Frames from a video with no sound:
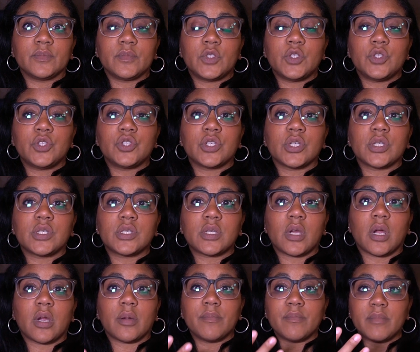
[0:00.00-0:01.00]
you just
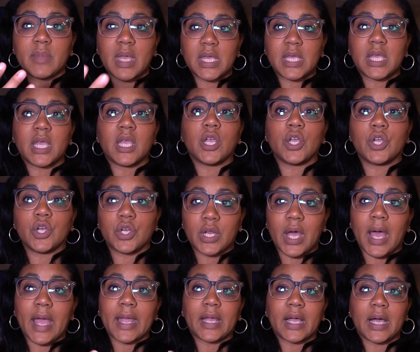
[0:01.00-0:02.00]
are making good
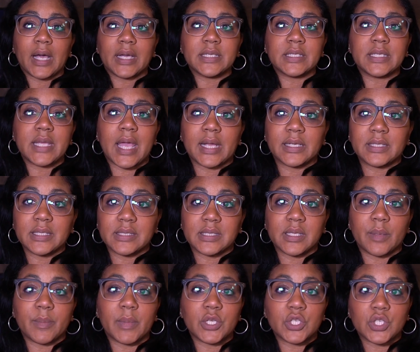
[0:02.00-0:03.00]
eye contact, as
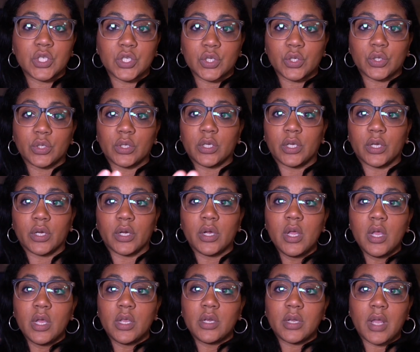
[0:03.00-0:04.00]
I mentioned earlier,
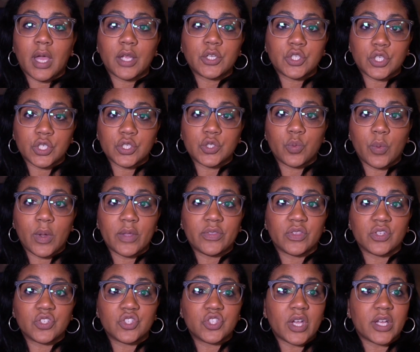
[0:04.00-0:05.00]
not just with
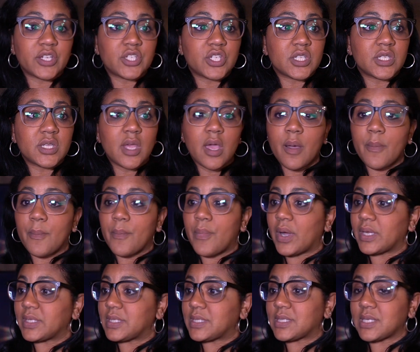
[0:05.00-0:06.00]
the judges,
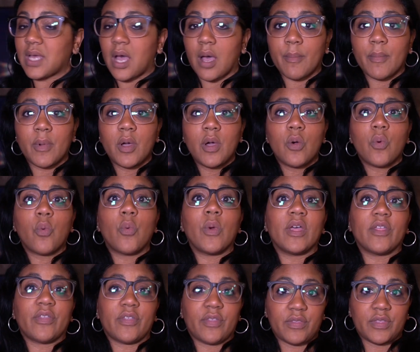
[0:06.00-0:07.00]
but some
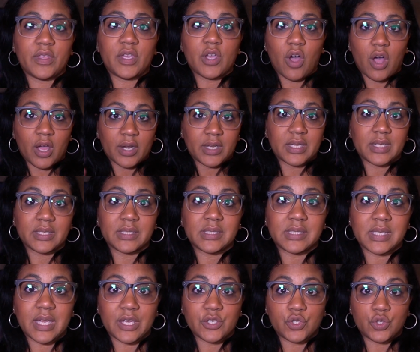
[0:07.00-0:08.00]
with the audience
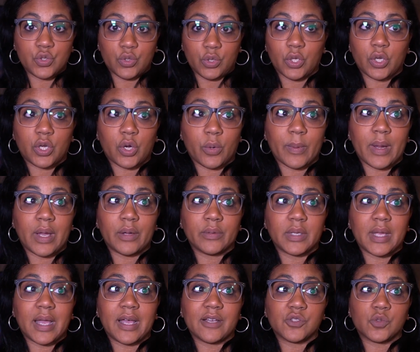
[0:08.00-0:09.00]
as you look around
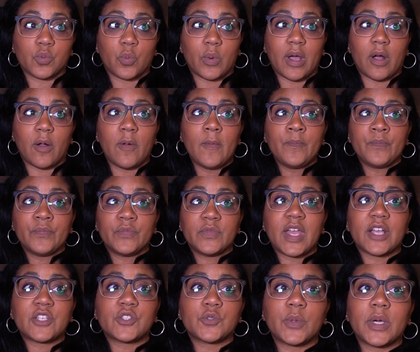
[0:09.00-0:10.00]
as well.
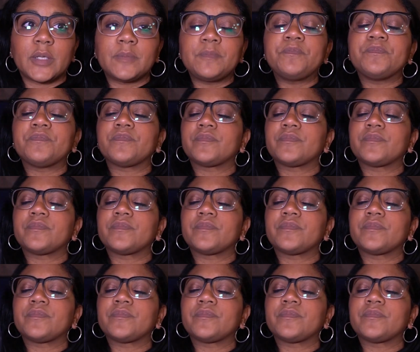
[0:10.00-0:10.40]
Next one